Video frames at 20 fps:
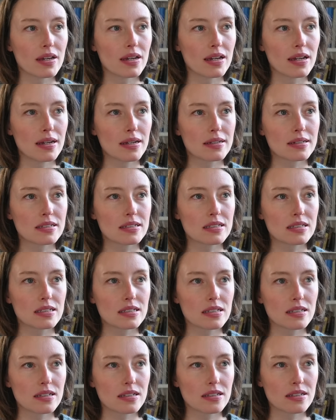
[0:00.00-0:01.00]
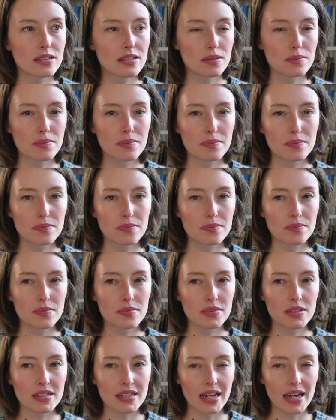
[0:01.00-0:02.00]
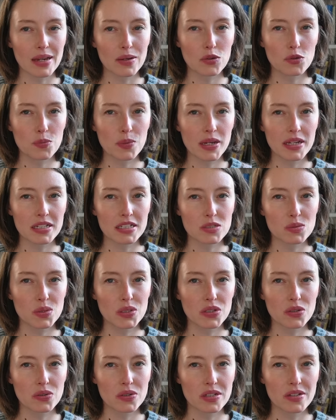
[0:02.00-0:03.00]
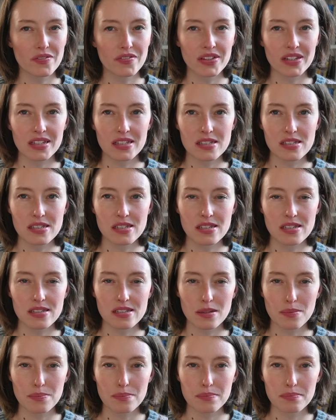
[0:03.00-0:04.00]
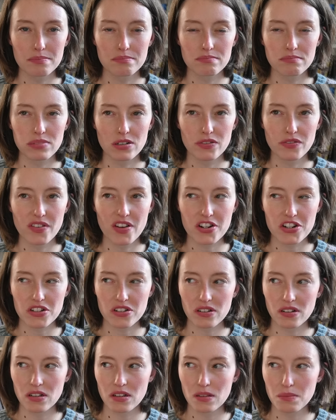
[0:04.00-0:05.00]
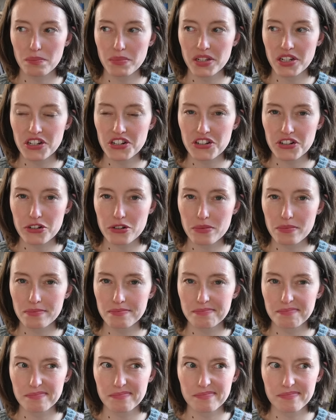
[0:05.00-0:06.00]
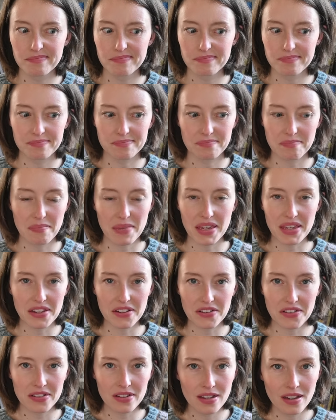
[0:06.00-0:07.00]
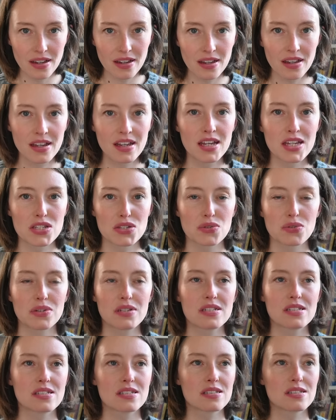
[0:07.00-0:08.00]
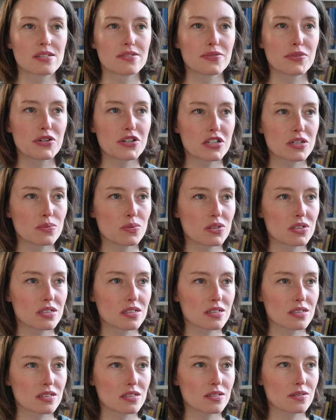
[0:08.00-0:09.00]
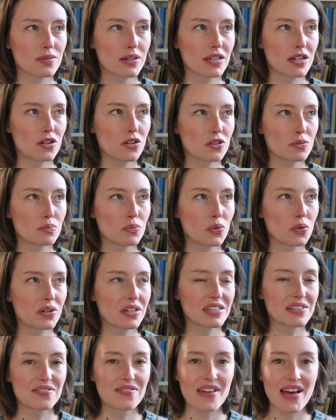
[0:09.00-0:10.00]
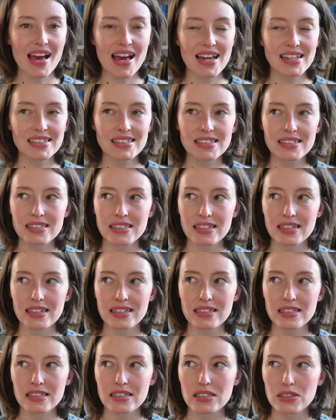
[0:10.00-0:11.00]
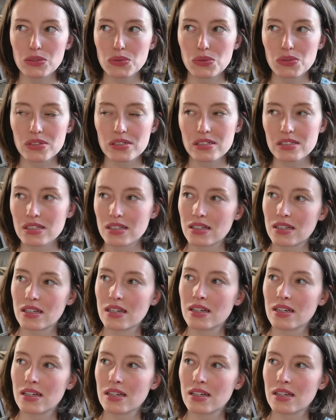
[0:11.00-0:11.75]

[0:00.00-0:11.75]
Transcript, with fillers: And the, the guy who made this video, I think is he's a professional miniature maker. So his version was quite a lot more advanced and used